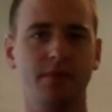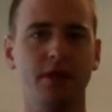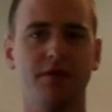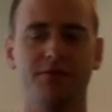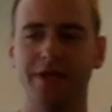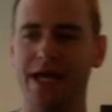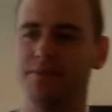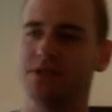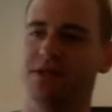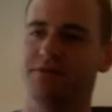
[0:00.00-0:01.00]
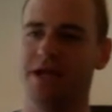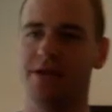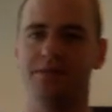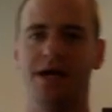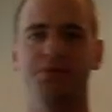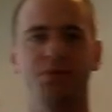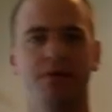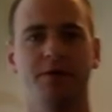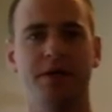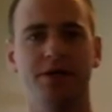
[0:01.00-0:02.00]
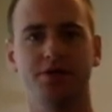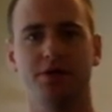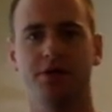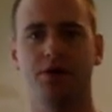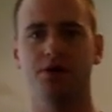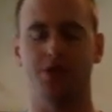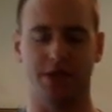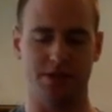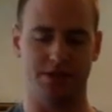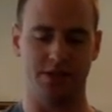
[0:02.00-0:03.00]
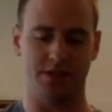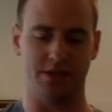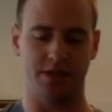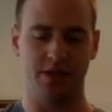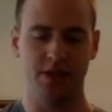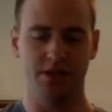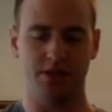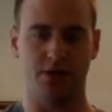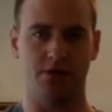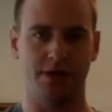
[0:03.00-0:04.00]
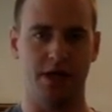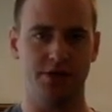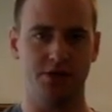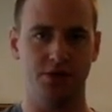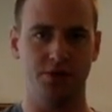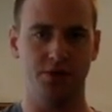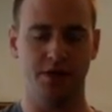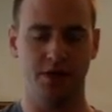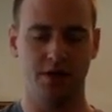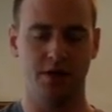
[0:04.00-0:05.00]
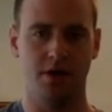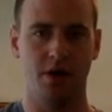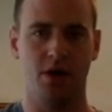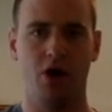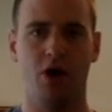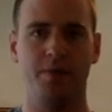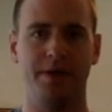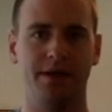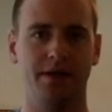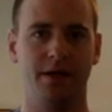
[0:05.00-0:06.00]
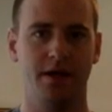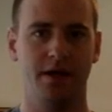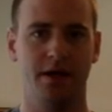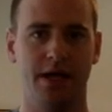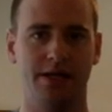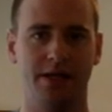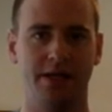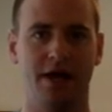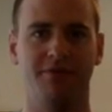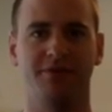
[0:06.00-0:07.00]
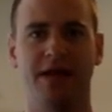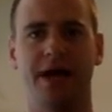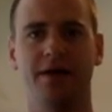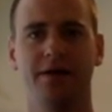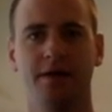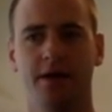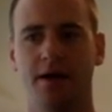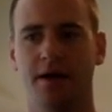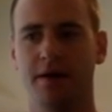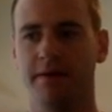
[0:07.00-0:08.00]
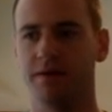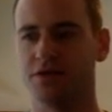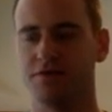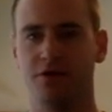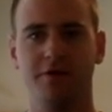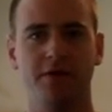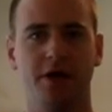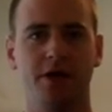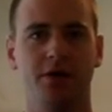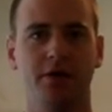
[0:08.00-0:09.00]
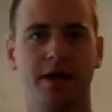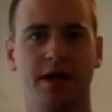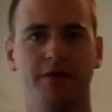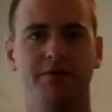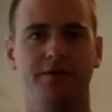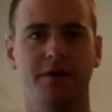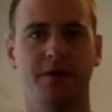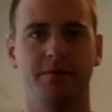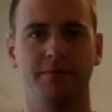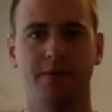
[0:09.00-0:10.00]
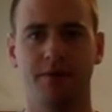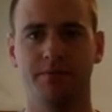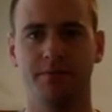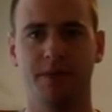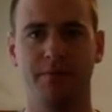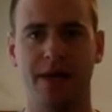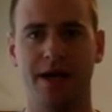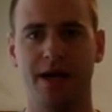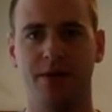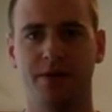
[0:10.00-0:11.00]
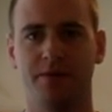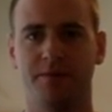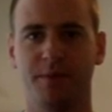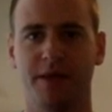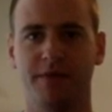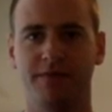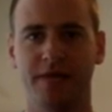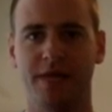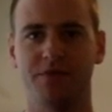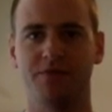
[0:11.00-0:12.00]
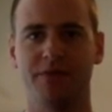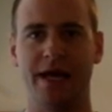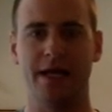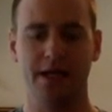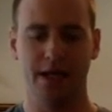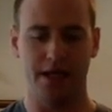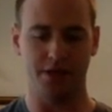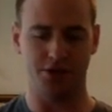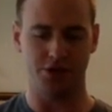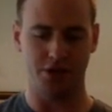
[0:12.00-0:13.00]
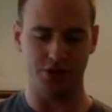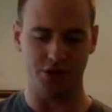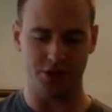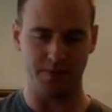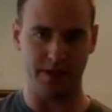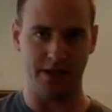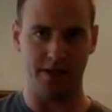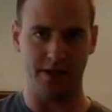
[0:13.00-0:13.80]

The flams and the flam taps, we want to make sure that those are consistent. So not too open and then not flat. There's a few of you I know that have a bad habit of playing flams flat. And it should just be